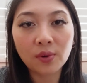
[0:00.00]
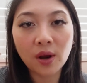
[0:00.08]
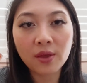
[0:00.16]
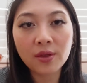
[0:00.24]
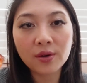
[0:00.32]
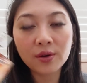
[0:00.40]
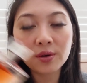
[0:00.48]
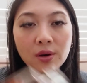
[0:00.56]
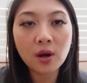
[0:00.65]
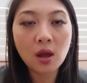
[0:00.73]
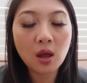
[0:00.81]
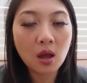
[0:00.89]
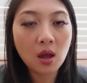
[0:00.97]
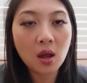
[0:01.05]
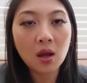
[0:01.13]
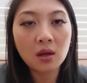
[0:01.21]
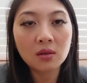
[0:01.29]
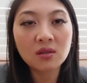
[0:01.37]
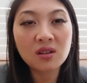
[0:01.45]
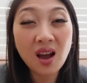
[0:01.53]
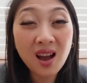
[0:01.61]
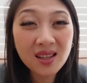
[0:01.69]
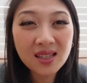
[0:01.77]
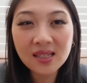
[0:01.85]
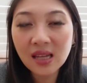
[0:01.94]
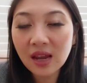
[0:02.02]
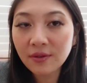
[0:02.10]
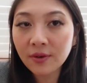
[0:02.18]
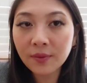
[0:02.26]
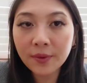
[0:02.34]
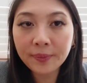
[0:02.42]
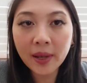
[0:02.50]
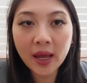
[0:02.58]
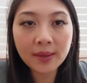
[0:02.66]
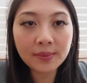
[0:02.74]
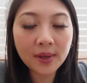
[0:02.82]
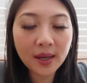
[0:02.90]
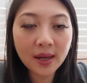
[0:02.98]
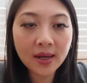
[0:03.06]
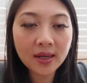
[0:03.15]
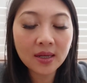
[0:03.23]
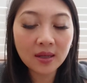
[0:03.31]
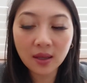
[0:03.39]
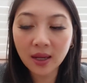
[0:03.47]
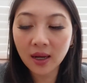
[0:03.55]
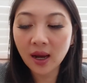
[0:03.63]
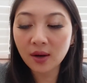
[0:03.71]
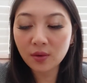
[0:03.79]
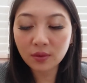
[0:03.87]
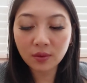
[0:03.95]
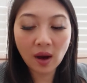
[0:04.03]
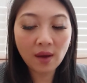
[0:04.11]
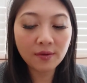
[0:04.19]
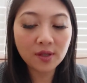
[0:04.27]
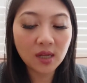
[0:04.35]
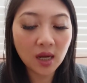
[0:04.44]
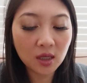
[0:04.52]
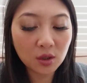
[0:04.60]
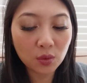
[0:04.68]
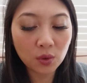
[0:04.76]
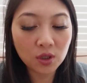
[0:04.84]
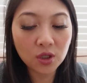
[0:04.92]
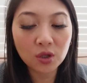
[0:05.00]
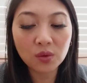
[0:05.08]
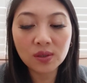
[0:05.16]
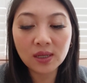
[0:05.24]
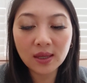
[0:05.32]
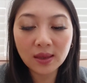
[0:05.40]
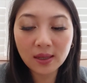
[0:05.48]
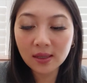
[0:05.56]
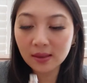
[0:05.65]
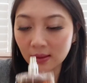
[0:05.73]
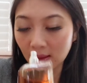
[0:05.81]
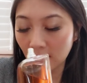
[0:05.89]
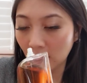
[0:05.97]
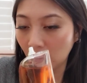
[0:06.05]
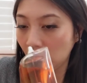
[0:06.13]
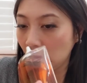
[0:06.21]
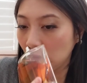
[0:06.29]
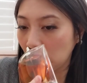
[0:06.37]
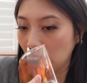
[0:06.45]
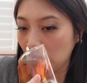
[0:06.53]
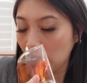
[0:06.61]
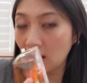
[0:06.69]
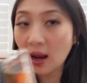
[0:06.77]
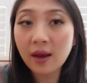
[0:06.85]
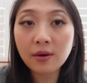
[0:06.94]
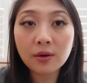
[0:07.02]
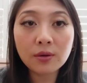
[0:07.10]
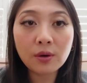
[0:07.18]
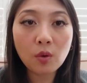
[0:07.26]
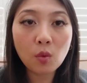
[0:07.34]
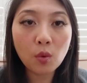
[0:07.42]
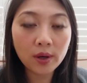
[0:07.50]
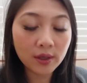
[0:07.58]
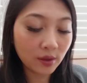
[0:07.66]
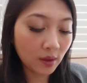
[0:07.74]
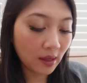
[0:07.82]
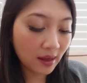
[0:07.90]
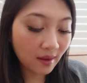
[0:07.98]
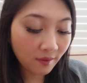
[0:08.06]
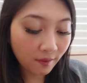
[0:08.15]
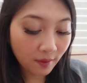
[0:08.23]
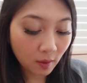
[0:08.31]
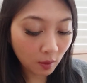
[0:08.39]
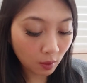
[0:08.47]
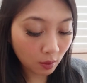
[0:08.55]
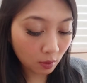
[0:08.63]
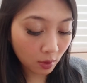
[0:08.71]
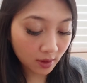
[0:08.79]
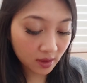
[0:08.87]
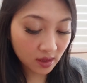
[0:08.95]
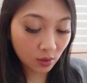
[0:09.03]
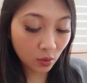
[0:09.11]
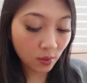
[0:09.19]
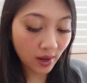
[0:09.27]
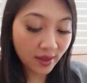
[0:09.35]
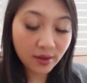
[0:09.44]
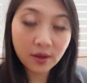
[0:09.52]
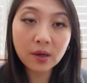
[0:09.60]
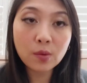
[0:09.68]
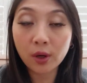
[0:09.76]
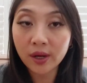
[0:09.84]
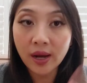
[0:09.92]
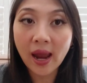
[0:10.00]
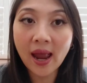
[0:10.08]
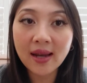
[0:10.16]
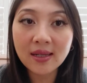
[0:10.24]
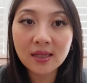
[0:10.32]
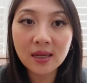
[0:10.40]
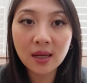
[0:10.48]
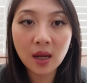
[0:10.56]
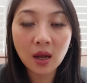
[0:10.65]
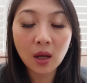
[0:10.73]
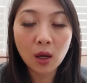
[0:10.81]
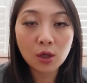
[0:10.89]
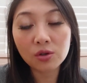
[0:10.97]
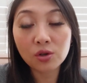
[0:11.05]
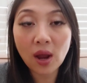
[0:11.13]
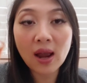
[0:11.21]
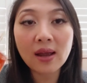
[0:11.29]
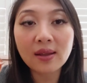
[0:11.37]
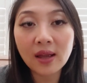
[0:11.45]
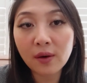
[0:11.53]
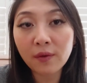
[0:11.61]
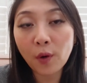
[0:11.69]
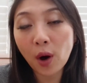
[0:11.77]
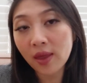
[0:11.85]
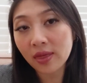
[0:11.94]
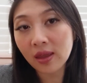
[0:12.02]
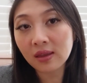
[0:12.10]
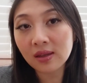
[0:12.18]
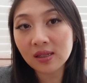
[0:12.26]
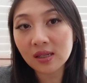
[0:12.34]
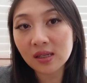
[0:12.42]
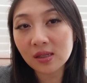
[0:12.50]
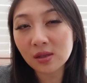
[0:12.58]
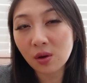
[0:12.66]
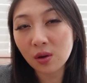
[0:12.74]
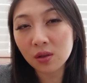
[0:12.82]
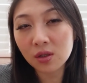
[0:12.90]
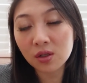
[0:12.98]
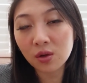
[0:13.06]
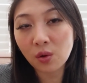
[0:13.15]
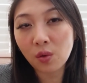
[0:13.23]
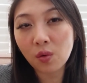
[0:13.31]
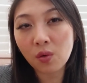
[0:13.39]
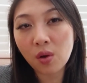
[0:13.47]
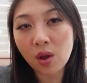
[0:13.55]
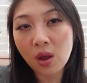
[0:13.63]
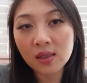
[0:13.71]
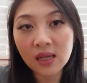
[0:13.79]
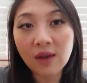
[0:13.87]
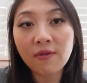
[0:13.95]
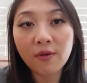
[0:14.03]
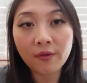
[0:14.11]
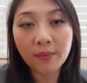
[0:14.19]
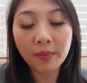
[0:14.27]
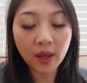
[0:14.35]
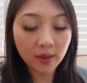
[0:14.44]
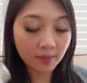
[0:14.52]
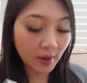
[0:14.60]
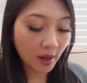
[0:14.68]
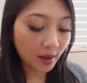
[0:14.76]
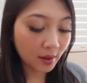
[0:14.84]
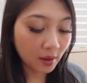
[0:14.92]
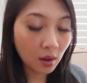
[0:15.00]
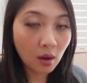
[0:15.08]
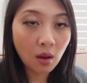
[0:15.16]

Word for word: rather not safe of a blind buy. Like I don't gravitate towards using this. And I don't know where you live or what's the weather, where you are at. So I, therefore I think this is not so safe of a blind buy.